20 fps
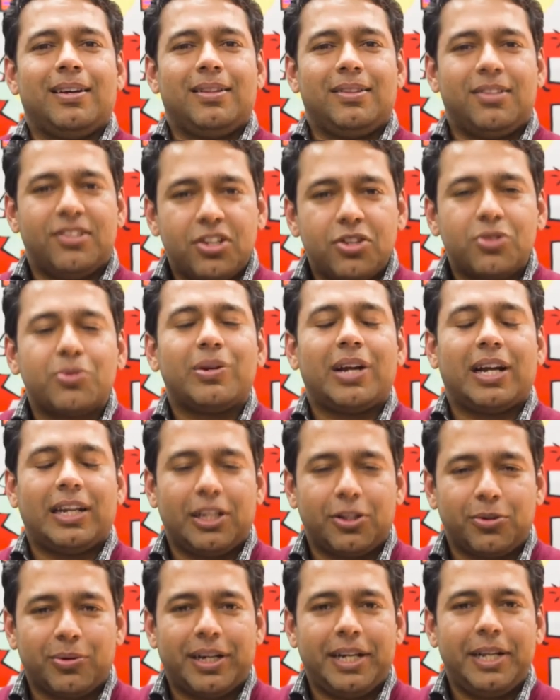This is Kunal
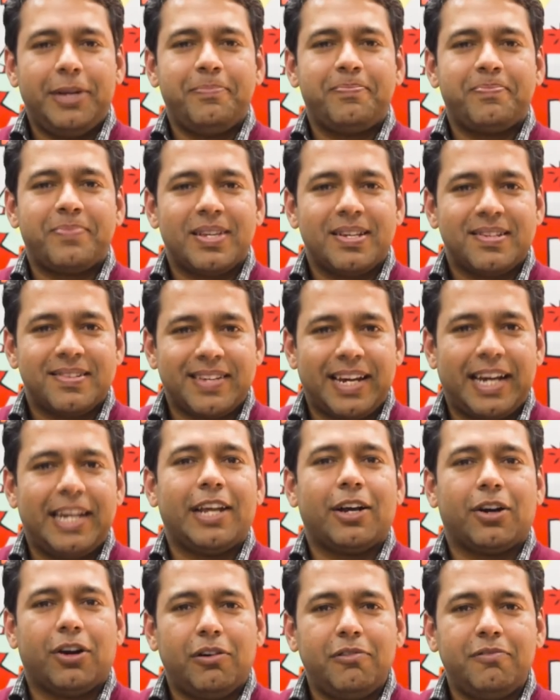Nandwani
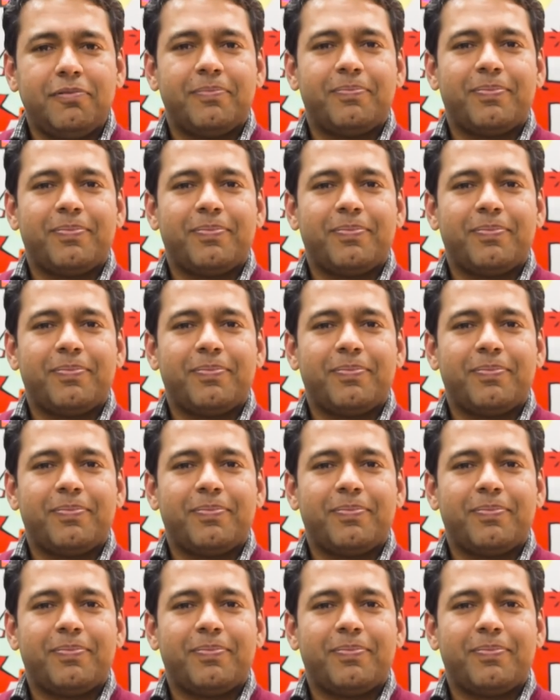signing off,